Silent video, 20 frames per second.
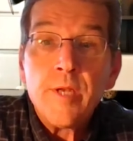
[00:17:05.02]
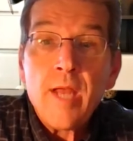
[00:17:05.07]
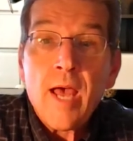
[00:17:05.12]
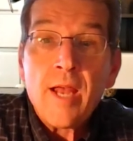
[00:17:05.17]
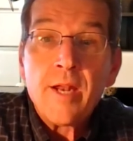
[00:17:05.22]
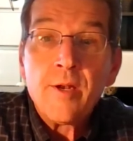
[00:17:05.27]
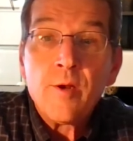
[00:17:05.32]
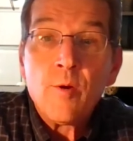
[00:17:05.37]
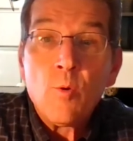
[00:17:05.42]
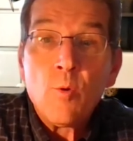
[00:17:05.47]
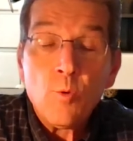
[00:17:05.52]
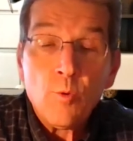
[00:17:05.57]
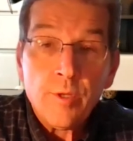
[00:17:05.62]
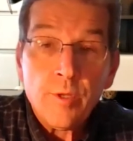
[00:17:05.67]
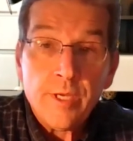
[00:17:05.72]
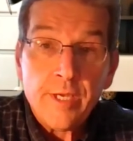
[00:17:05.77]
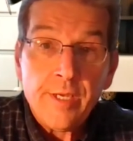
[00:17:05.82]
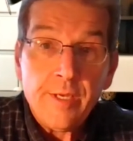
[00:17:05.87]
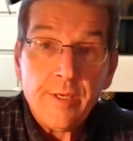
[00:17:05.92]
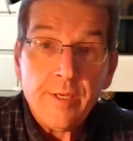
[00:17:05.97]
not
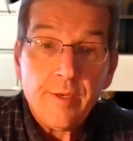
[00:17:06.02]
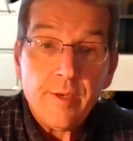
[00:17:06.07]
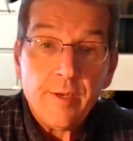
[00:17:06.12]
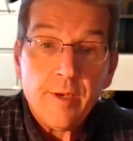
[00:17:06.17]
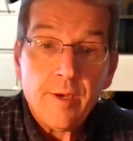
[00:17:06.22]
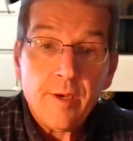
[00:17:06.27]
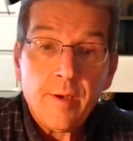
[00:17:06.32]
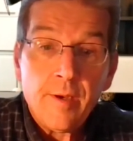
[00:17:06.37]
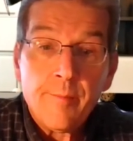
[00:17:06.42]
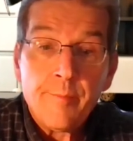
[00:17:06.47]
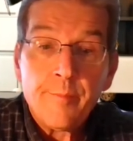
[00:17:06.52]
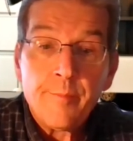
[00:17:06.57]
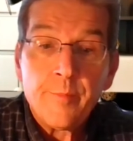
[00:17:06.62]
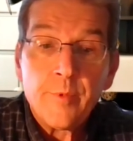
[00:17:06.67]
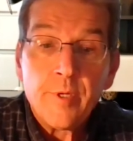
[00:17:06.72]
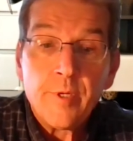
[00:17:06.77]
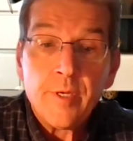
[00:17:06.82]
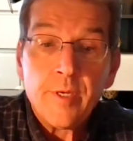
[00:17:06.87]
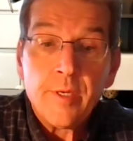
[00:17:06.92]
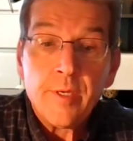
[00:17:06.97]
only
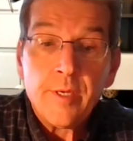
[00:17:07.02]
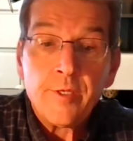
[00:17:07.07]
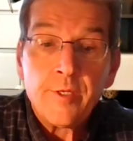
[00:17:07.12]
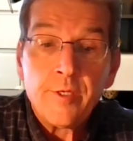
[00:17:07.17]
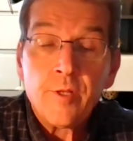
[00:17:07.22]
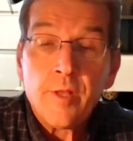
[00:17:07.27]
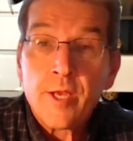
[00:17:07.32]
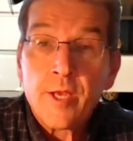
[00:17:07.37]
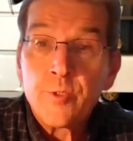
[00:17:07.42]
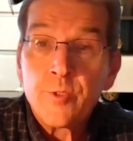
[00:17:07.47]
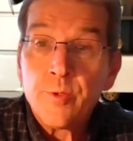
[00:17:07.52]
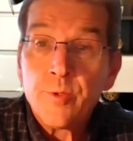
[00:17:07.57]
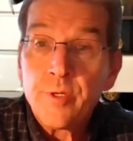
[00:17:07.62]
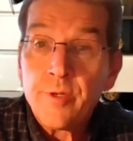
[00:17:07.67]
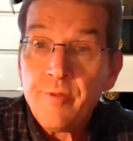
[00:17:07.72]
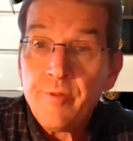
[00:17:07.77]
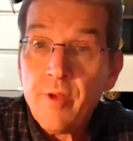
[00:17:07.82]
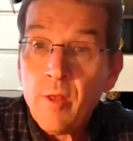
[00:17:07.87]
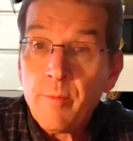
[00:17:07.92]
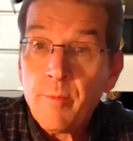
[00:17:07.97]
intellectual and
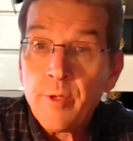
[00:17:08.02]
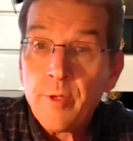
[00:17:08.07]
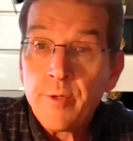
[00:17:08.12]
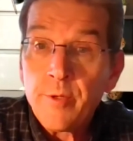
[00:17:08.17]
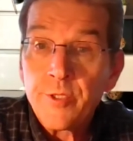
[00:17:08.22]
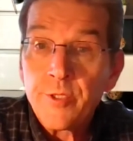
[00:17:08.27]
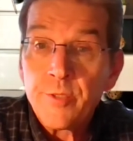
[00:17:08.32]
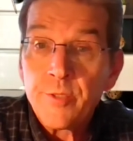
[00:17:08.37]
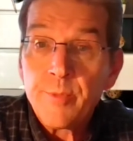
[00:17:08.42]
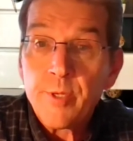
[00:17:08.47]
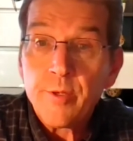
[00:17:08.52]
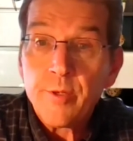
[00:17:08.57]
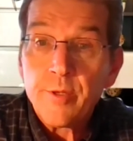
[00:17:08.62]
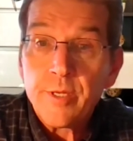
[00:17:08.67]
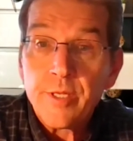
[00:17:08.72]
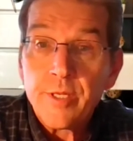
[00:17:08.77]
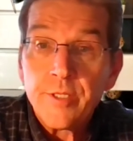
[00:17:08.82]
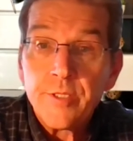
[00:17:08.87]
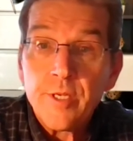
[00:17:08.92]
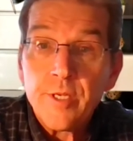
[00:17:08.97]
developmental
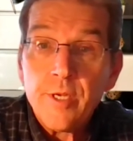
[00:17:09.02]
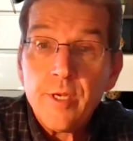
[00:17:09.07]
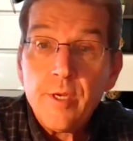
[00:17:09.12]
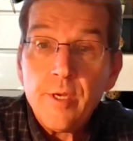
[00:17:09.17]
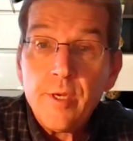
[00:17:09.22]
disabilities,